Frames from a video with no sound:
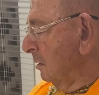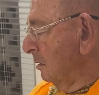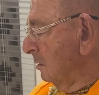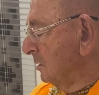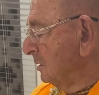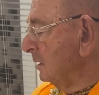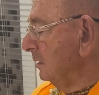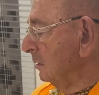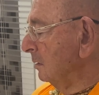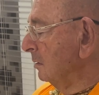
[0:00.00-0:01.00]

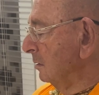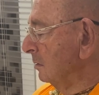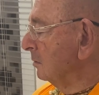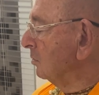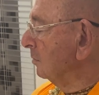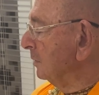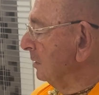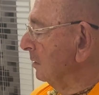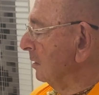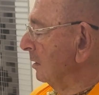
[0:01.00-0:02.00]
scene to
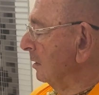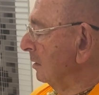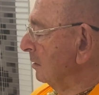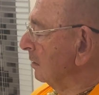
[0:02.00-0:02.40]
be a